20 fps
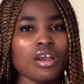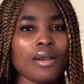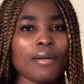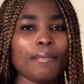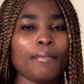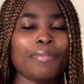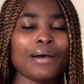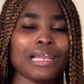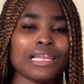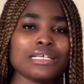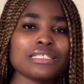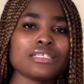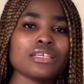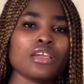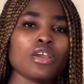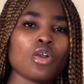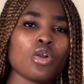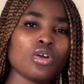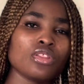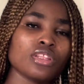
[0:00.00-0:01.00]

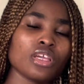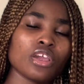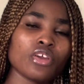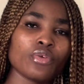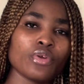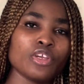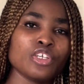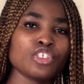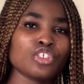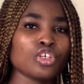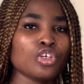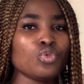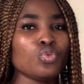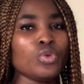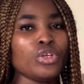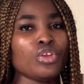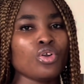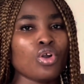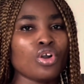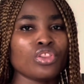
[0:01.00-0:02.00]
balancing content creation
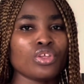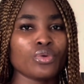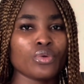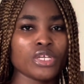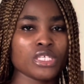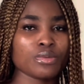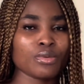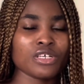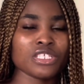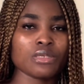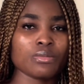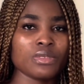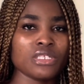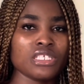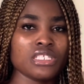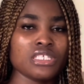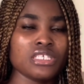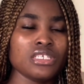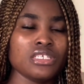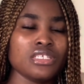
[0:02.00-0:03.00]
with other
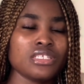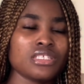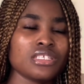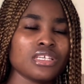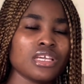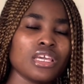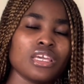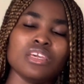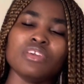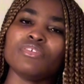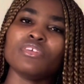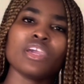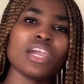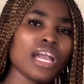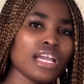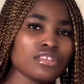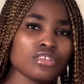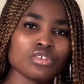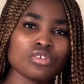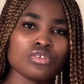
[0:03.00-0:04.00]
responsibilities. If you
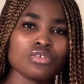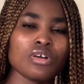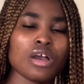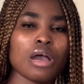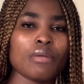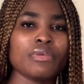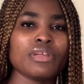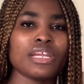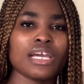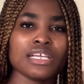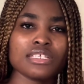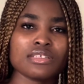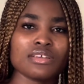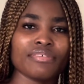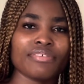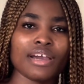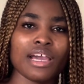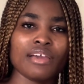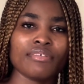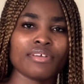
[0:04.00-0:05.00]
guys don't know, I'm a
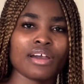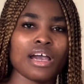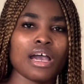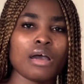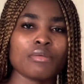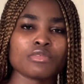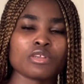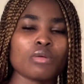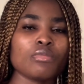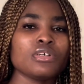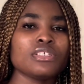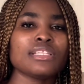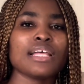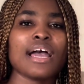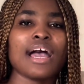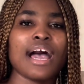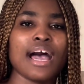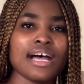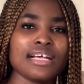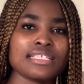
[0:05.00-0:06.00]
9-to-5er. I'm someone
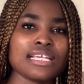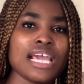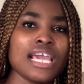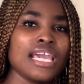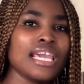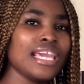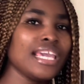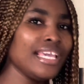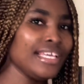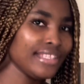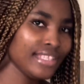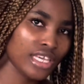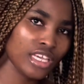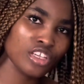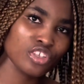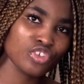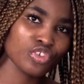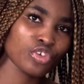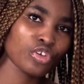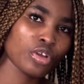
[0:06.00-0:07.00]
that has a
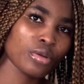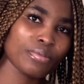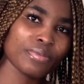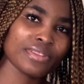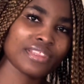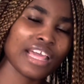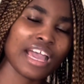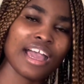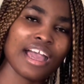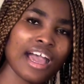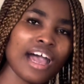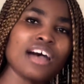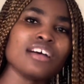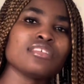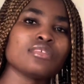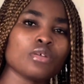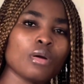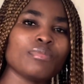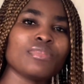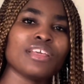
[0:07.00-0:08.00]
day job that
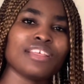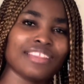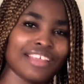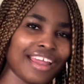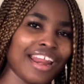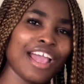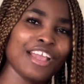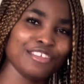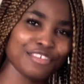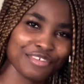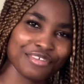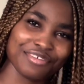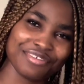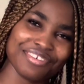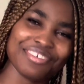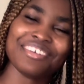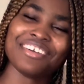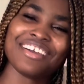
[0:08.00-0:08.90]
has something that I do.